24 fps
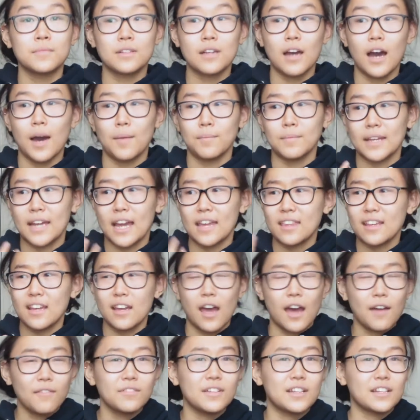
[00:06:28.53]
like I think
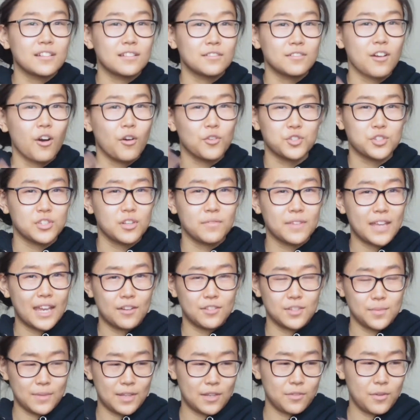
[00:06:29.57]
Evelyn calls herself gay
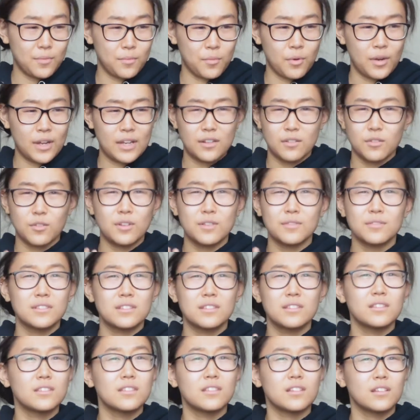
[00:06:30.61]
or something at one point, or
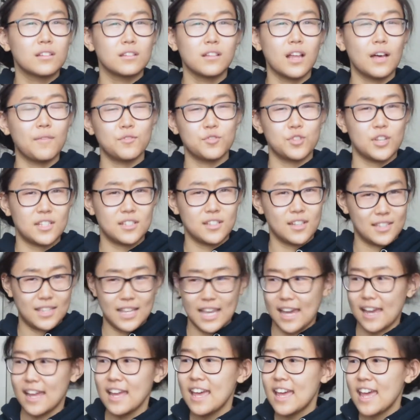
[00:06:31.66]
the love interest does
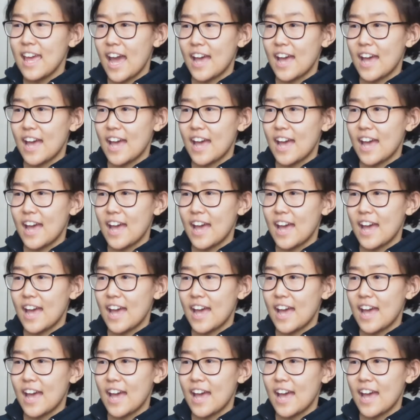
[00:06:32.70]
that,